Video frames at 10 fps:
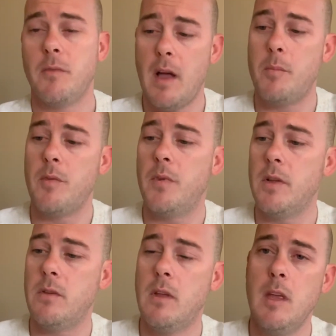prefer
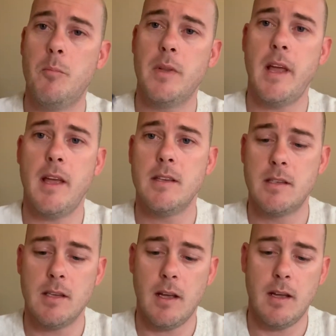to keep it
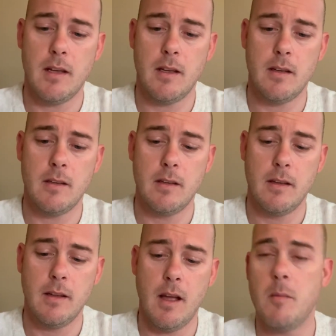as
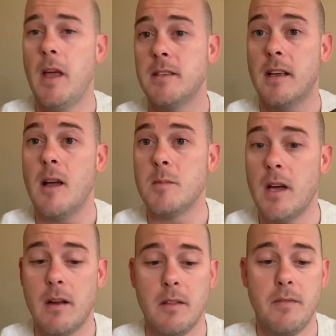it comes
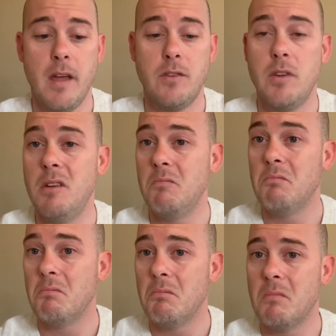out of the factory.
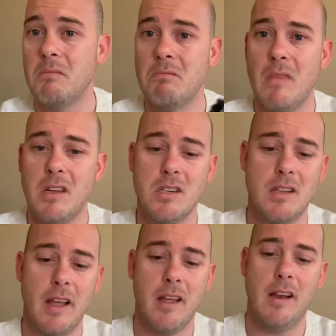I just
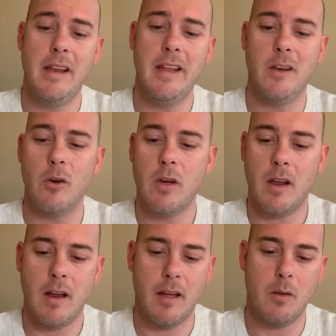like a clean look. I
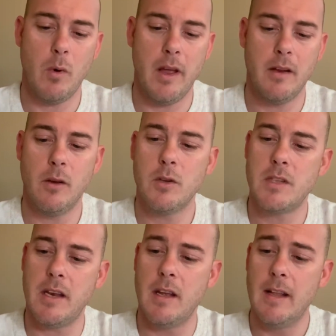like the way it looks
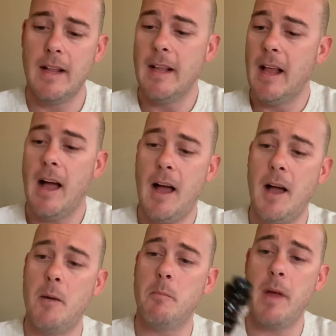then.
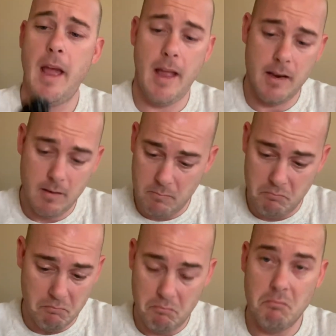And
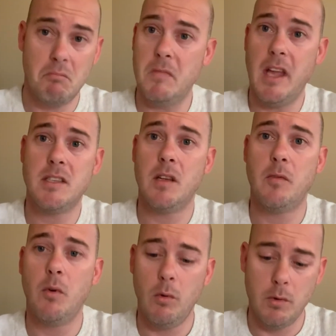that's it
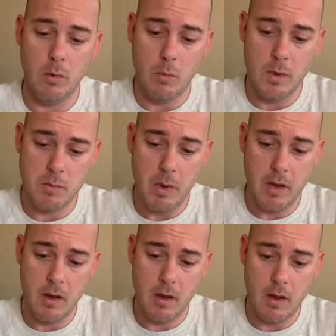for the
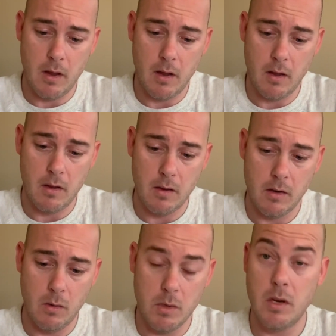Wismec
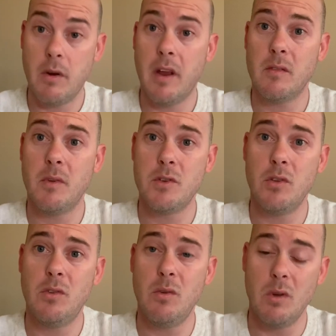Noisy Cricket version
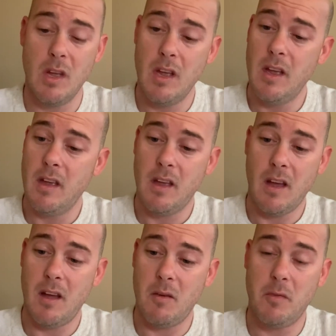2.
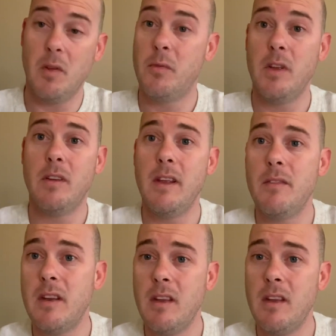Feel free to leave